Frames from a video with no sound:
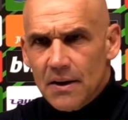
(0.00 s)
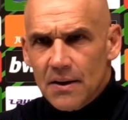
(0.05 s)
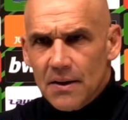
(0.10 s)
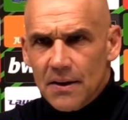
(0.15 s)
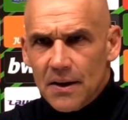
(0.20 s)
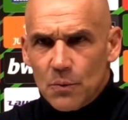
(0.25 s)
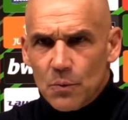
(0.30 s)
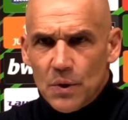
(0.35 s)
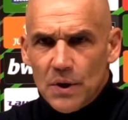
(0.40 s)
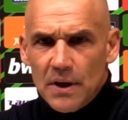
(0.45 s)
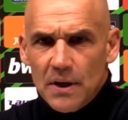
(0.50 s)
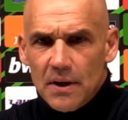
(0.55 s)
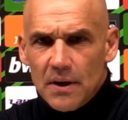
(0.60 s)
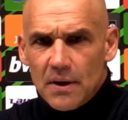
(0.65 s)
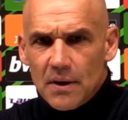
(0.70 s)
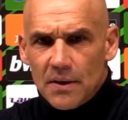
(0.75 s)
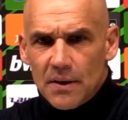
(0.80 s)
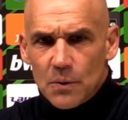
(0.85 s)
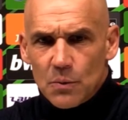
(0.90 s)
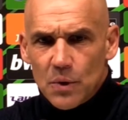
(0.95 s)
that
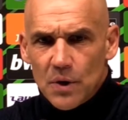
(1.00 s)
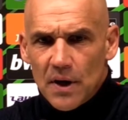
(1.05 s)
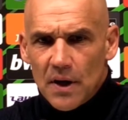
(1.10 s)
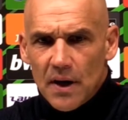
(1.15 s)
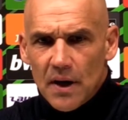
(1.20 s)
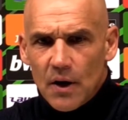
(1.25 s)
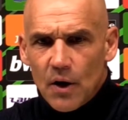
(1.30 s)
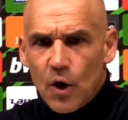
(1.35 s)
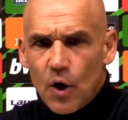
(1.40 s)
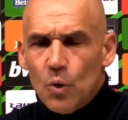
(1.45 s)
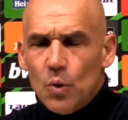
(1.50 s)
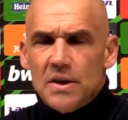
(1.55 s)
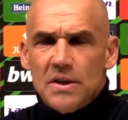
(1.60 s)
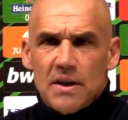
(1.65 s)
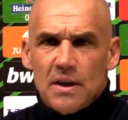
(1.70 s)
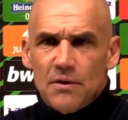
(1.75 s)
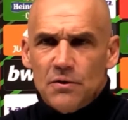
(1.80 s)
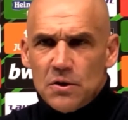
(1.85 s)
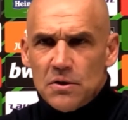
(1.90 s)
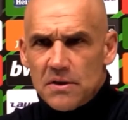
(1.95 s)
we that we always
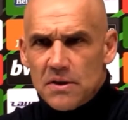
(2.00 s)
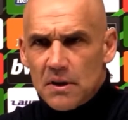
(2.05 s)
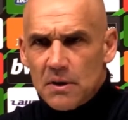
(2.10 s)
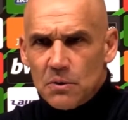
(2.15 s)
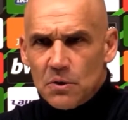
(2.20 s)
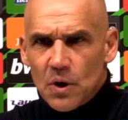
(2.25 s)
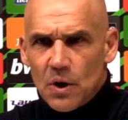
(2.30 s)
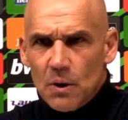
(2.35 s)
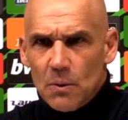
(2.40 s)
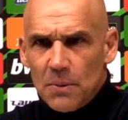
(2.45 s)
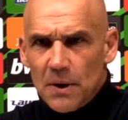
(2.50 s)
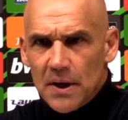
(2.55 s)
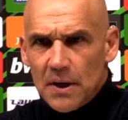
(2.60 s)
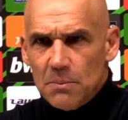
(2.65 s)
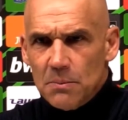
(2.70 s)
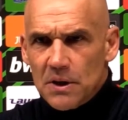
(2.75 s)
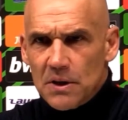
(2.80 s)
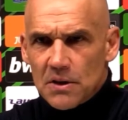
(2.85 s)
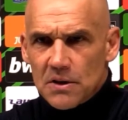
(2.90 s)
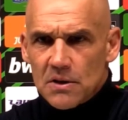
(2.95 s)
have to stick to our
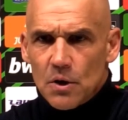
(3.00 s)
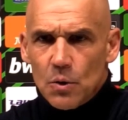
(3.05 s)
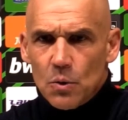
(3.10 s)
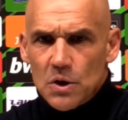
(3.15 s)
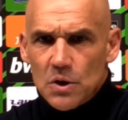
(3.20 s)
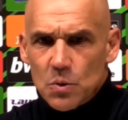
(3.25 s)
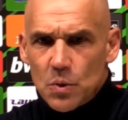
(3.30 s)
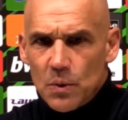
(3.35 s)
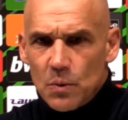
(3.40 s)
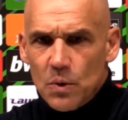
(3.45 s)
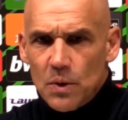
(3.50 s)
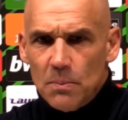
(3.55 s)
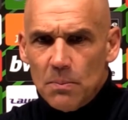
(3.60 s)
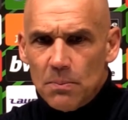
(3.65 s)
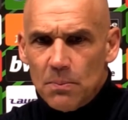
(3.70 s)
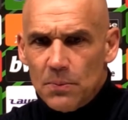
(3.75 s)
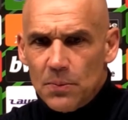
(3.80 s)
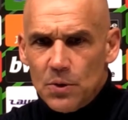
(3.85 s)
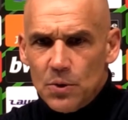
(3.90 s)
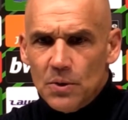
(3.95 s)
plan because always when we
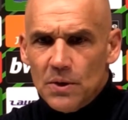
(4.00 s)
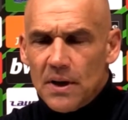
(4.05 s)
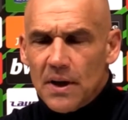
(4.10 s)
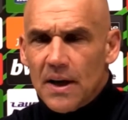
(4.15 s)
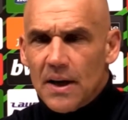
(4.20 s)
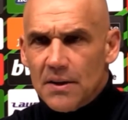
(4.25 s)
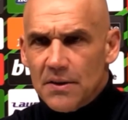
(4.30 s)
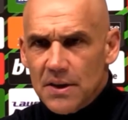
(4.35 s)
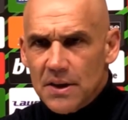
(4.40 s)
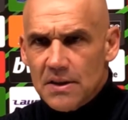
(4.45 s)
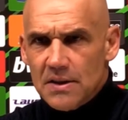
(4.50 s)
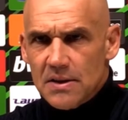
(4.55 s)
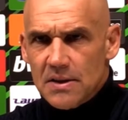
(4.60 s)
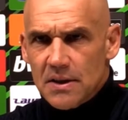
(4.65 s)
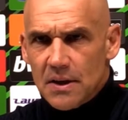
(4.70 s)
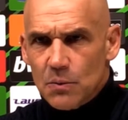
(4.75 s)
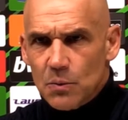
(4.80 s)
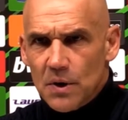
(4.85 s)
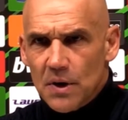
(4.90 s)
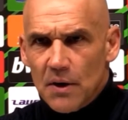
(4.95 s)
do it like this
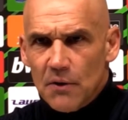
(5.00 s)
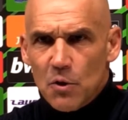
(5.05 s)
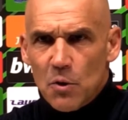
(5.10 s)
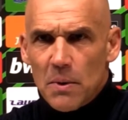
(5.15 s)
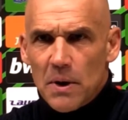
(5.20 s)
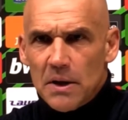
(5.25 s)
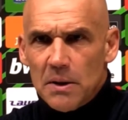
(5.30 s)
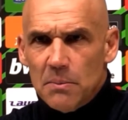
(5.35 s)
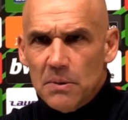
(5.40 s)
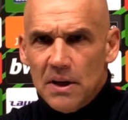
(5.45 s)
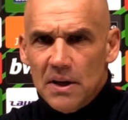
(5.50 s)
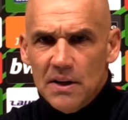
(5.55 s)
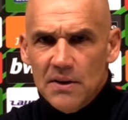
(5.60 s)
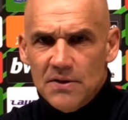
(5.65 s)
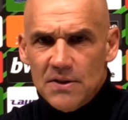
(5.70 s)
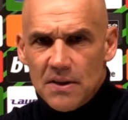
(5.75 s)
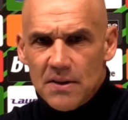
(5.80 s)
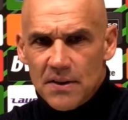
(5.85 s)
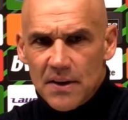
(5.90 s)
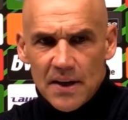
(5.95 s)
and when everybody
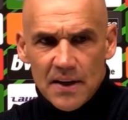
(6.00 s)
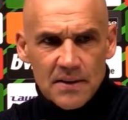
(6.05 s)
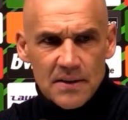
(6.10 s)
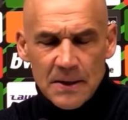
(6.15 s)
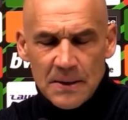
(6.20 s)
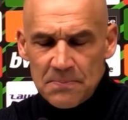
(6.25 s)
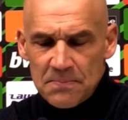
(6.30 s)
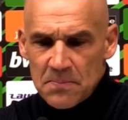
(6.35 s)
believes in that